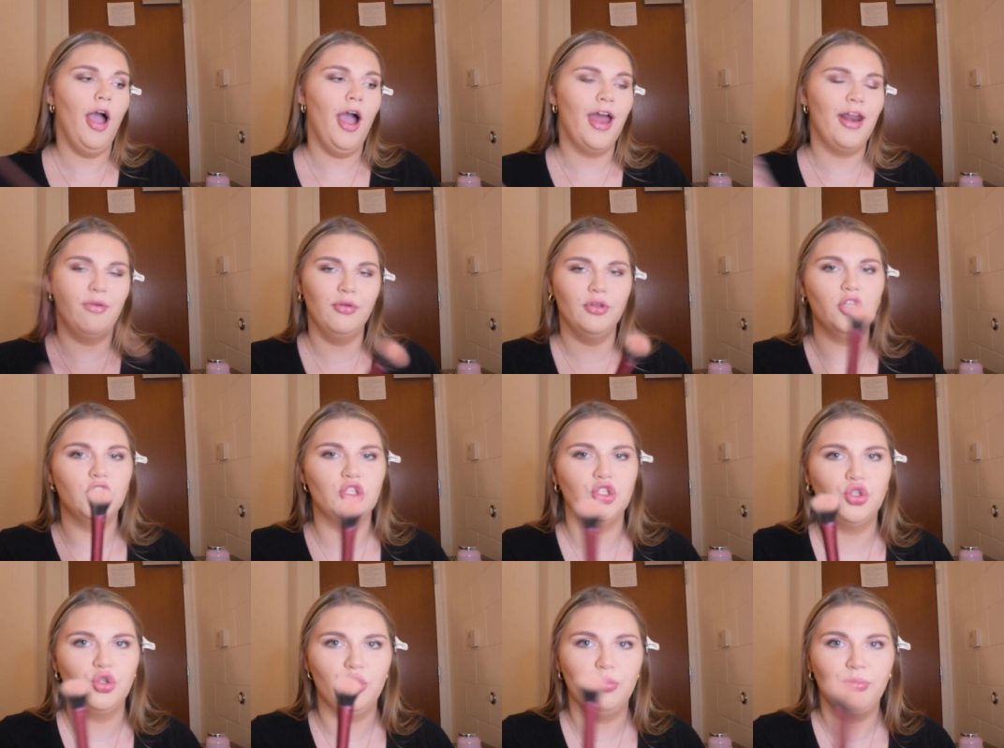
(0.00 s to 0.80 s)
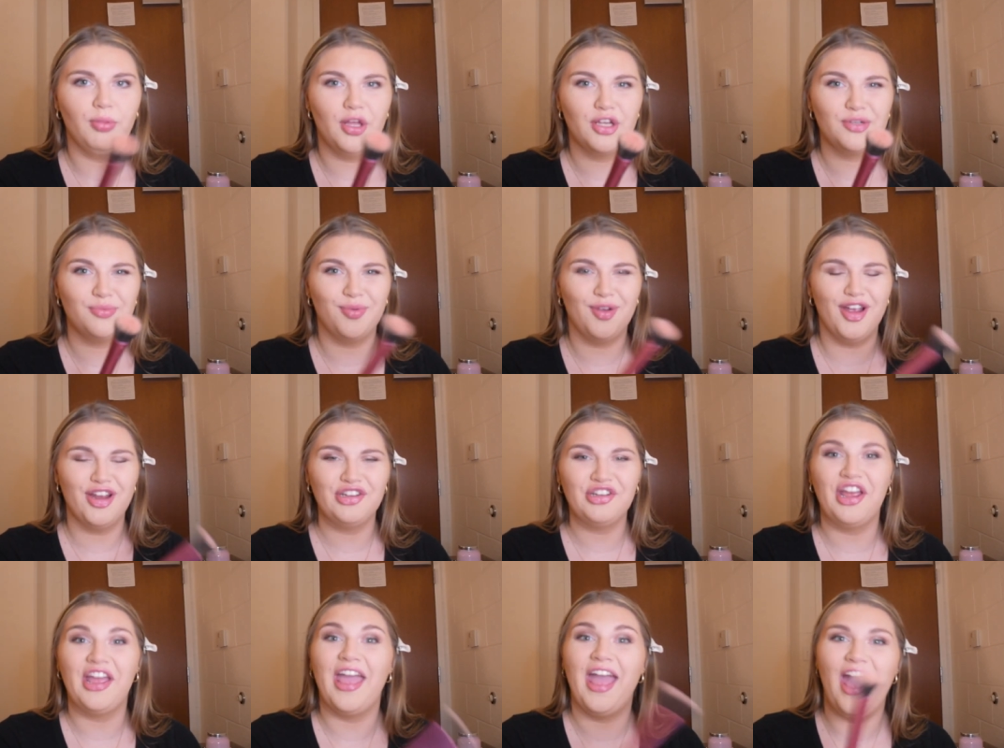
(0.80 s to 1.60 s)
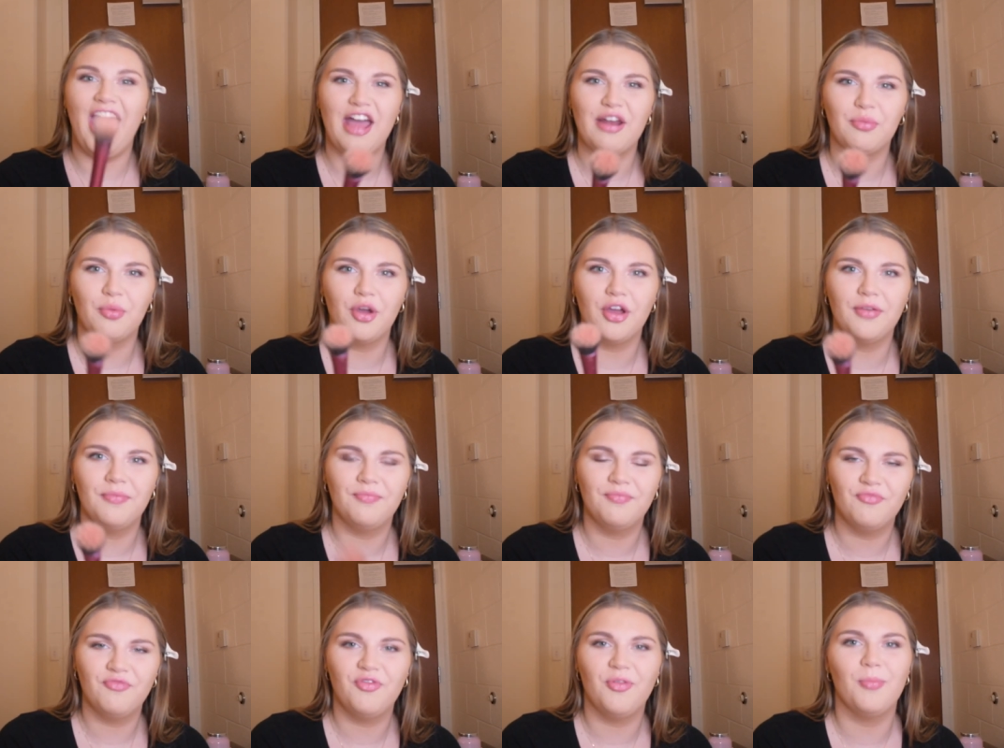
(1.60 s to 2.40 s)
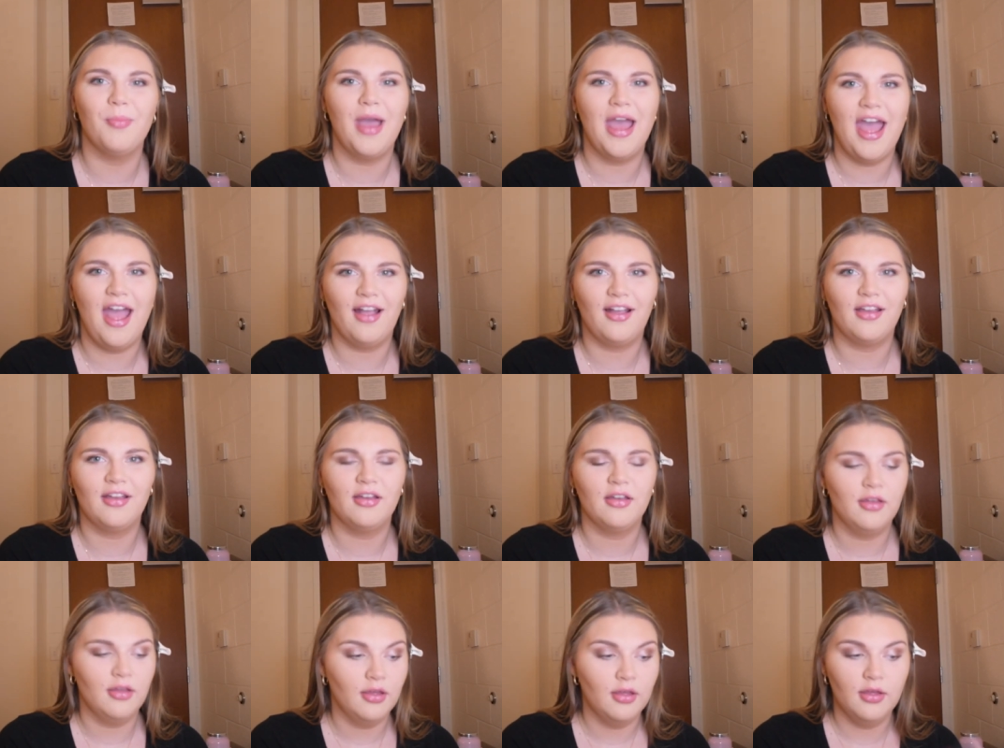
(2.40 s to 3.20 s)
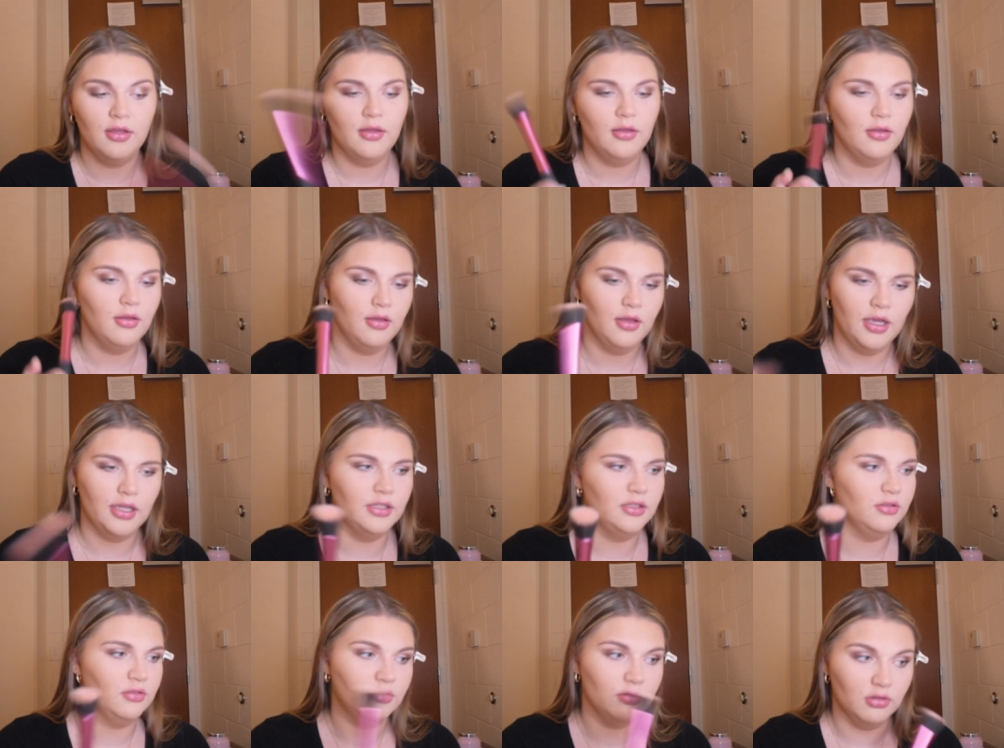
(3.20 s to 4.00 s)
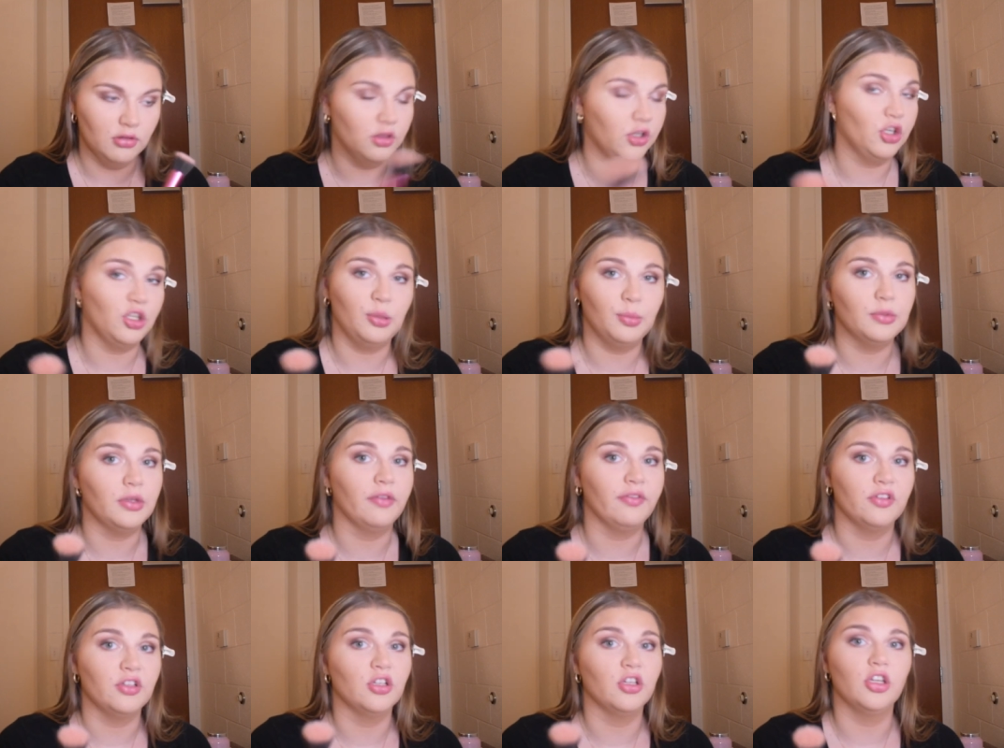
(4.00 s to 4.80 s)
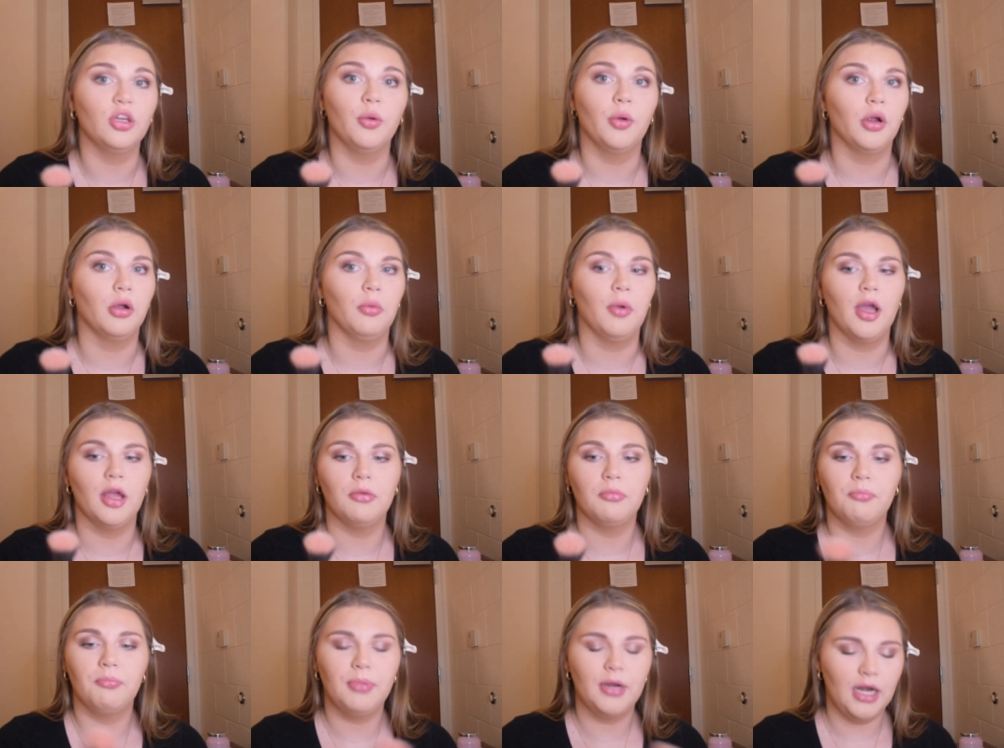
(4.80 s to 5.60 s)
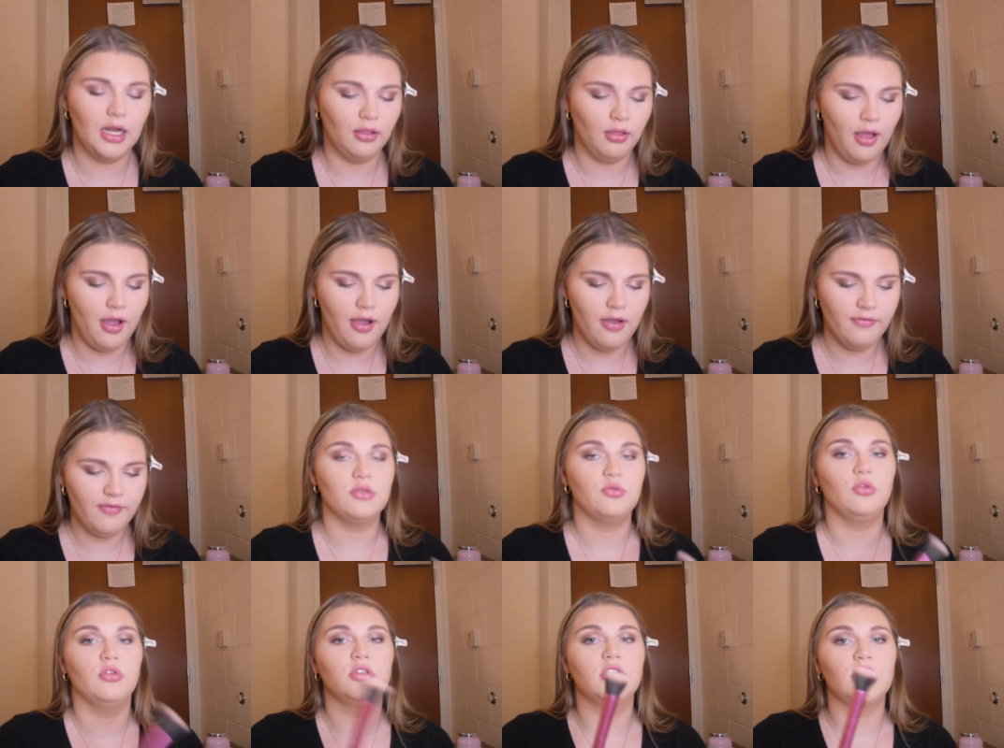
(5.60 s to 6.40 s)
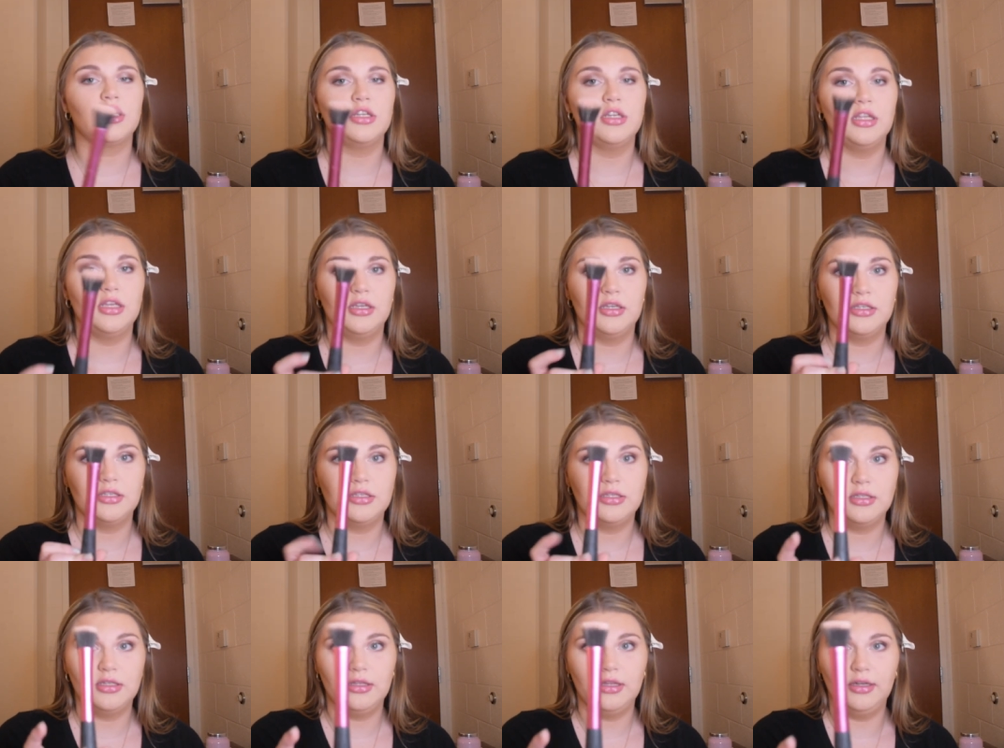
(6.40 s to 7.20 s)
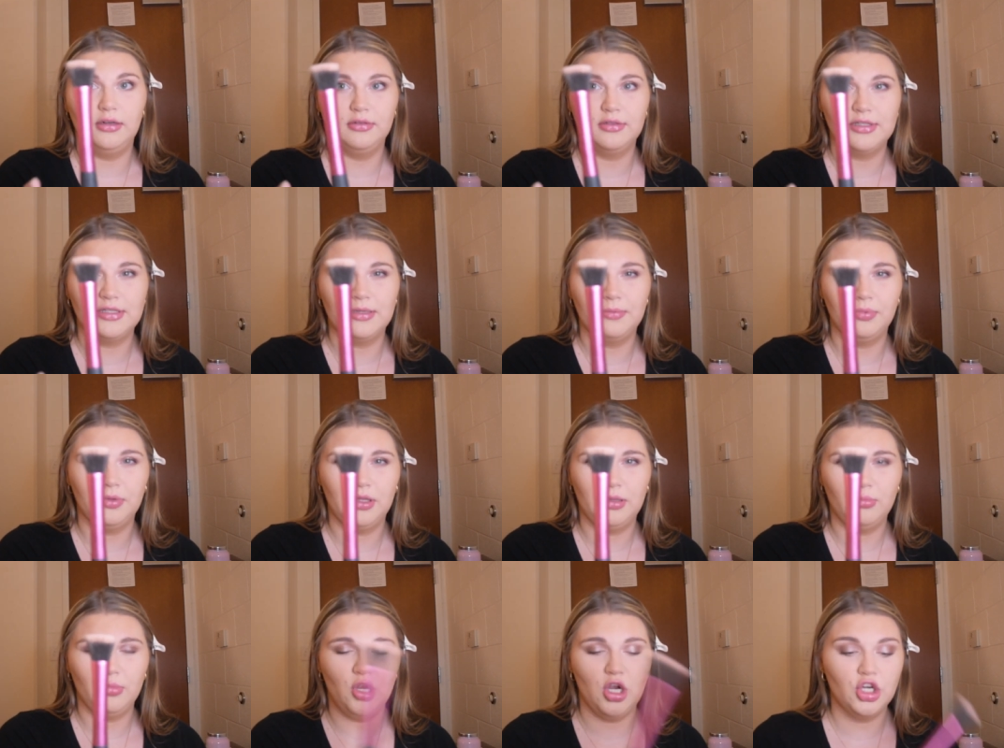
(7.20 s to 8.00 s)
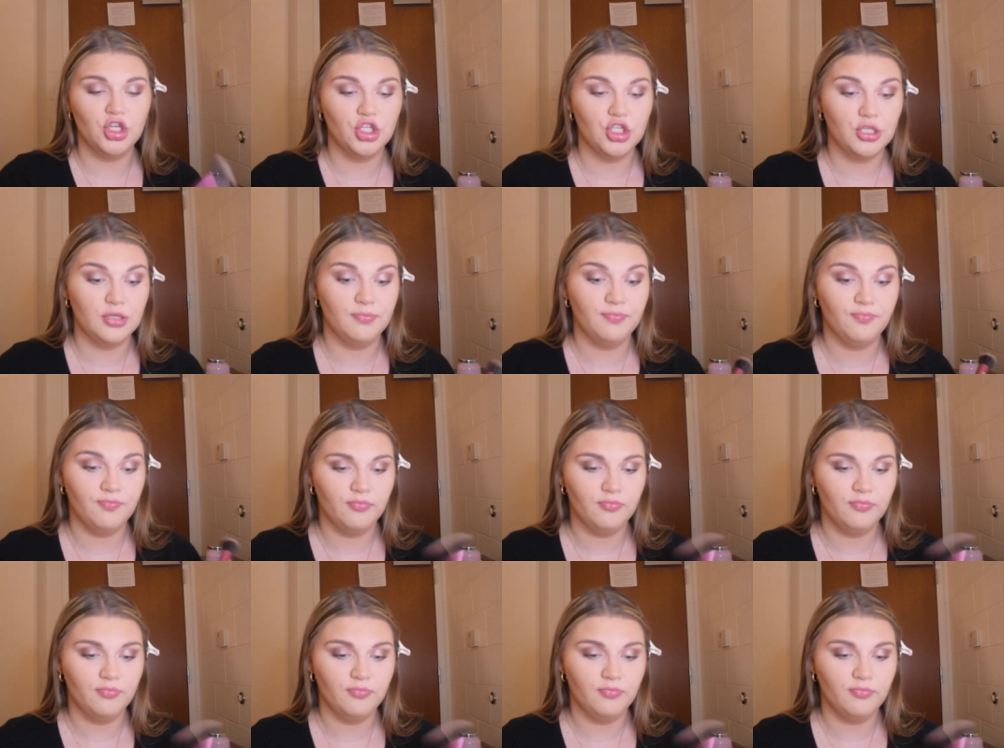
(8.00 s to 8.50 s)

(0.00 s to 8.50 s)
I don't really do blush brush. I had one from MAC. I literally love to Tell You it one. But I love this Real Techniques little stippling brush.